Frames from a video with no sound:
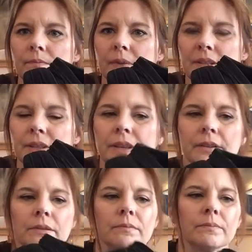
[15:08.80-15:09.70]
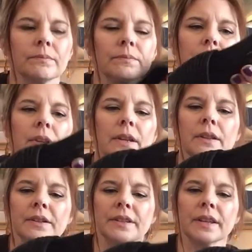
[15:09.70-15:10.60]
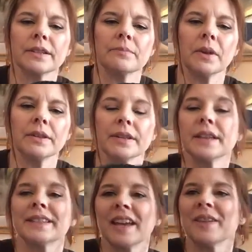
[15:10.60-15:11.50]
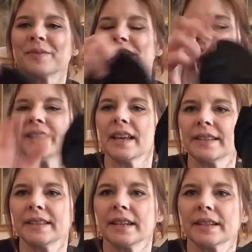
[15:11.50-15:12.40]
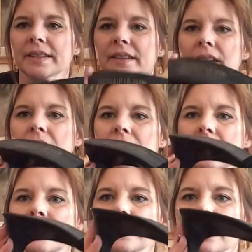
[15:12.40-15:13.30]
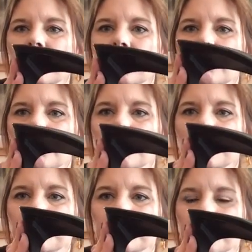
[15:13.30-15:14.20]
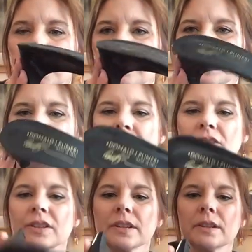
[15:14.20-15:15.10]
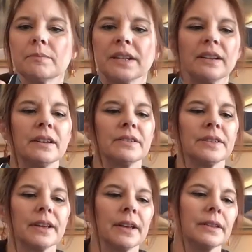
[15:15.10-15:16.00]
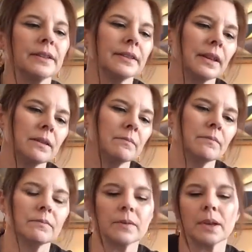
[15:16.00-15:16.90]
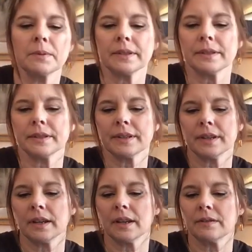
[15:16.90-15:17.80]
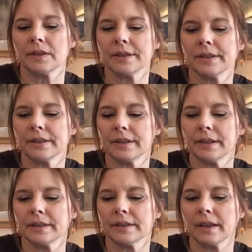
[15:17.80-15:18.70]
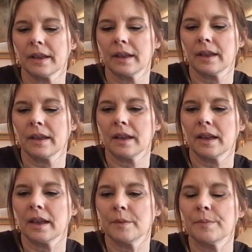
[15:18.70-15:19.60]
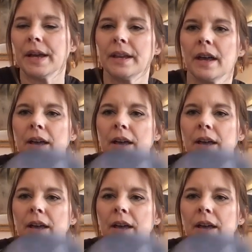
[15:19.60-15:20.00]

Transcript: That's cute. It looks like a small size. Yeah, it's a size 6. So that's actually my daughter's size. I'm a 6.5. She's a 6. But